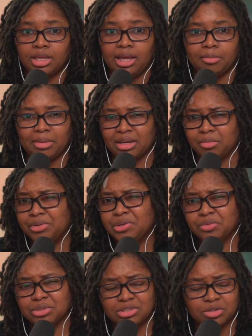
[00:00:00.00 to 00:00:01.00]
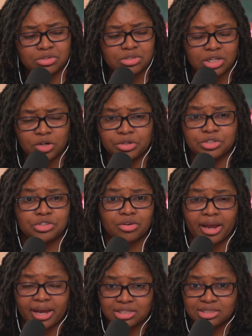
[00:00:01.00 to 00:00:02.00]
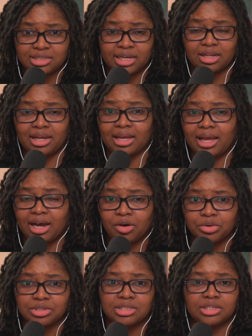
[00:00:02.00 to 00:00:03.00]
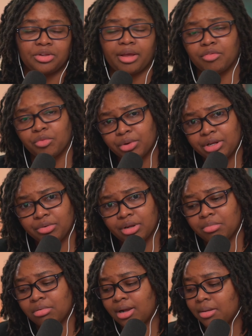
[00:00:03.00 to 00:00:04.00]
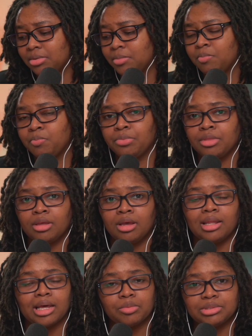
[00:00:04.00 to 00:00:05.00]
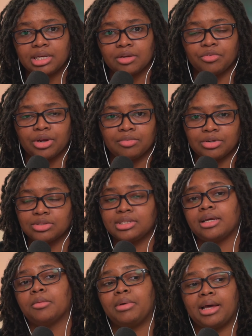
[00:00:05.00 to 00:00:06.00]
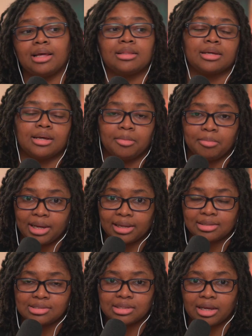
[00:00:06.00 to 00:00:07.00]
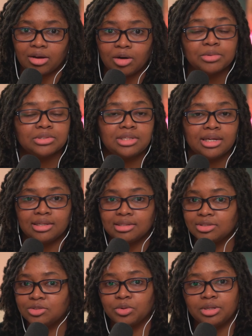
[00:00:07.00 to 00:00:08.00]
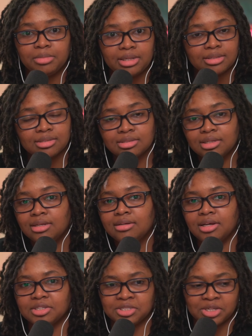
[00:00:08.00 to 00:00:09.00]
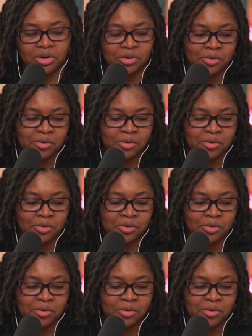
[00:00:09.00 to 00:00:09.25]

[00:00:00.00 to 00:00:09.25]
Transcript: And my computer was so slow and trash. It'd take like hours, and then you have a rendering problem. And that would take forever. Go take a bath and come back. And it's like almost done, another 20 minutes. It's